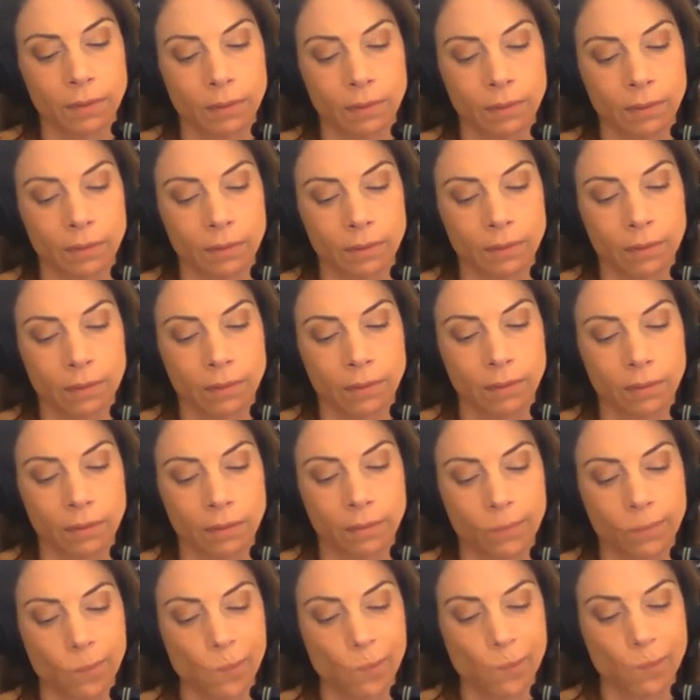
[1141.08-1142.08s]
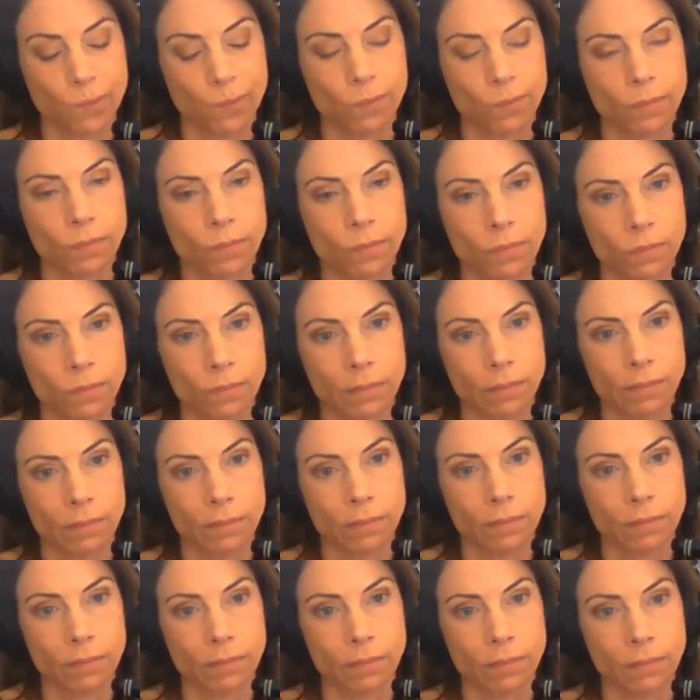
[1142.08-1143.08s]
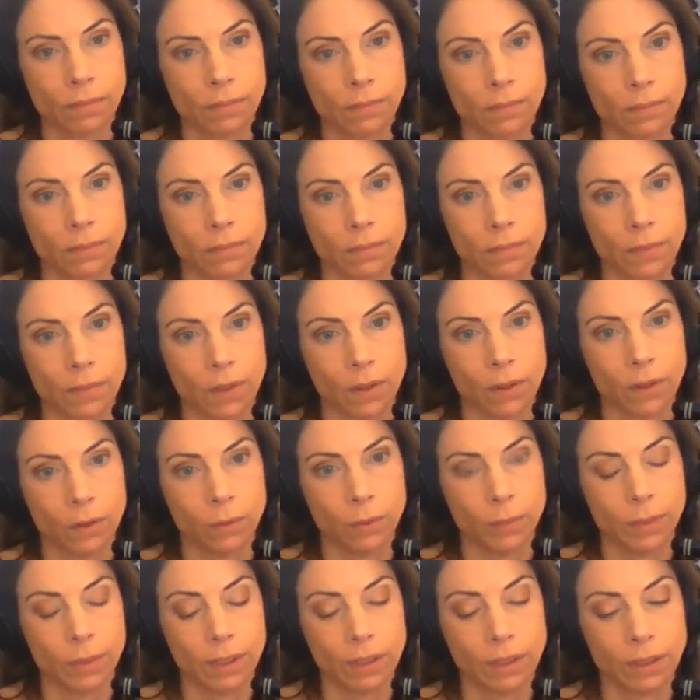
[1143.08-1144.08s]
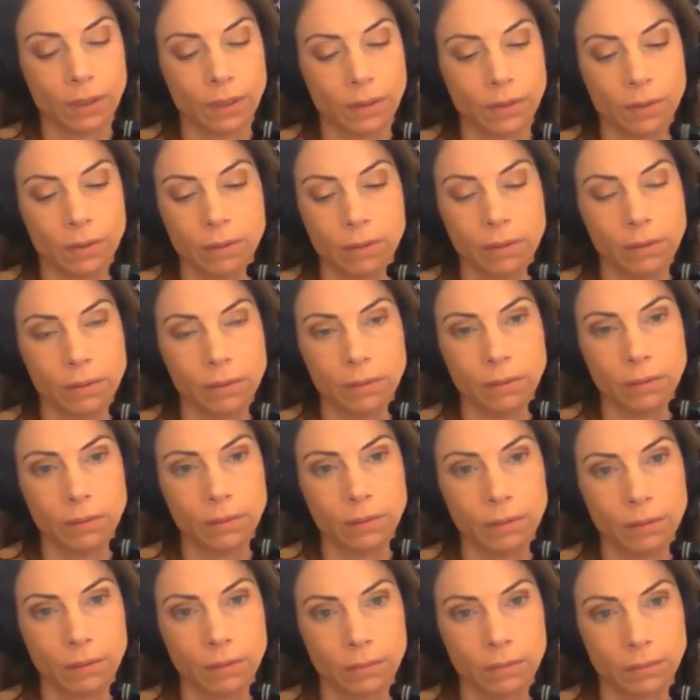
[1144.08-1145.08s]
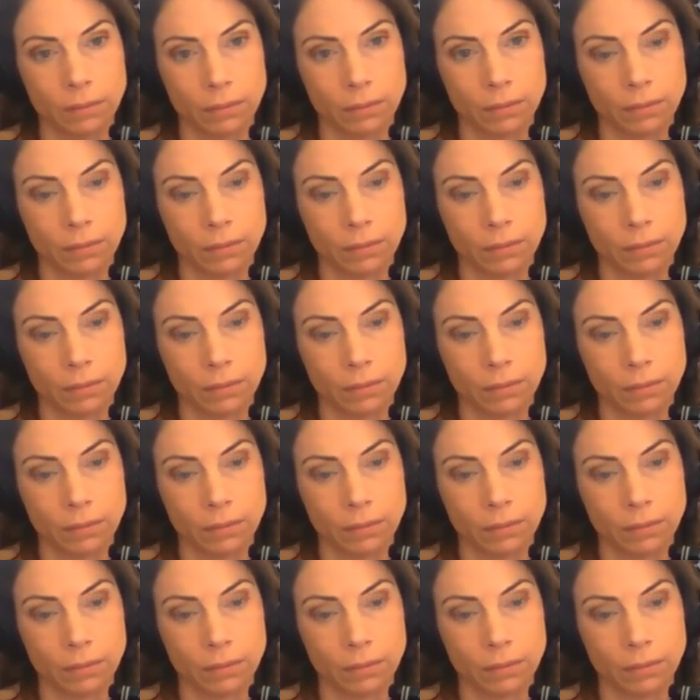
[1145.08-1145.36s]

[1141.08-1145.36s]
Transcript: [no speech]